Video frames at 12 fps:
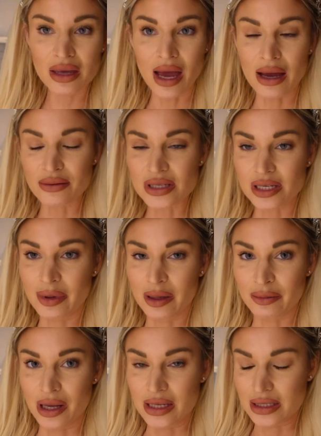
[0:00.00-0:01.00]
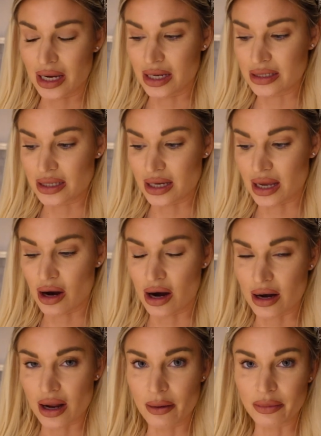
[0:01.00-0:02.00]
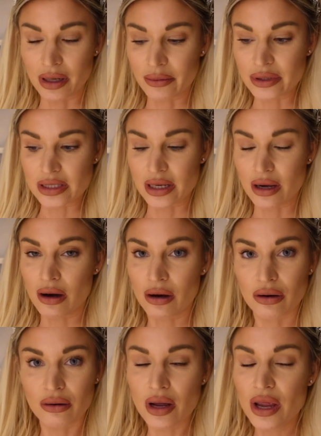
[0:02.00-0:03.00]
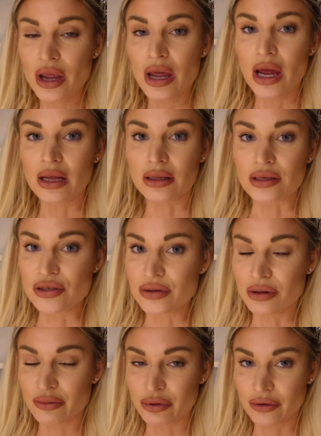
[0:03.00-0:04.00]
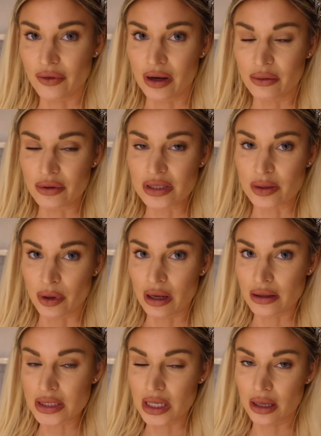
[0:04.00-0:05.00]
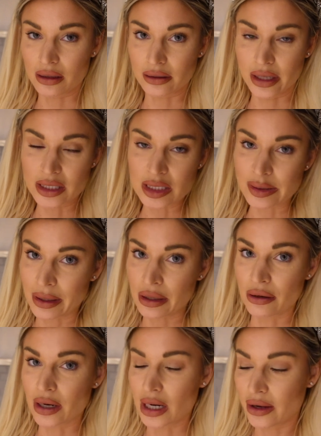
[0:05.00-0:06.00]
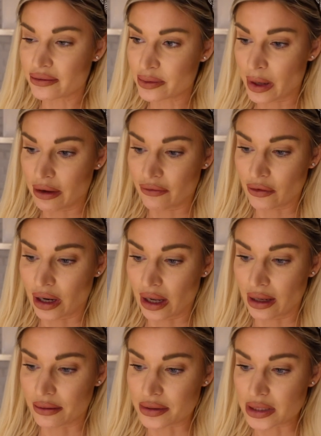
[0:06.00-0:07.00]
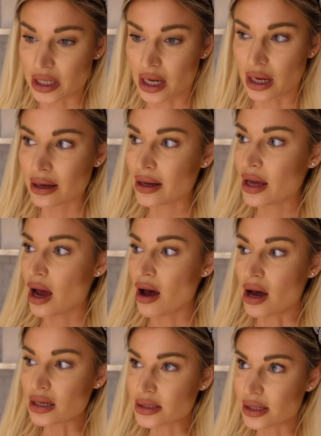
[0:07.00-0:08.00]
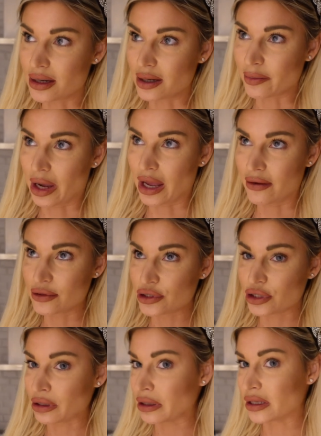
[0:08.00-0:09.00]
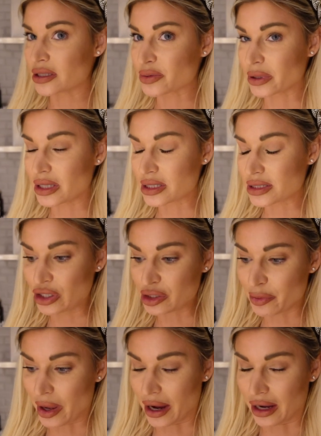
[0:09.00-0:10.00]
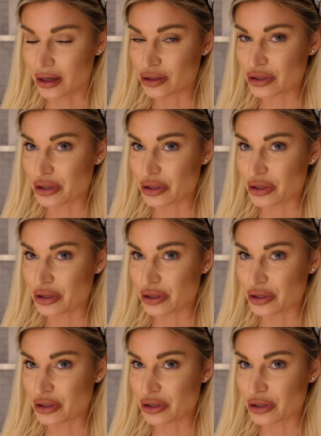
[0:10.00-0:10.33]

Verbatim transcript: Yeah, it was a little bit unpleasant because the car company was like, oh, unless you can prove that it was someone else and get their license plate, you're gonna have to pay for it. And I was like, awesome, I have insurance with this rental package.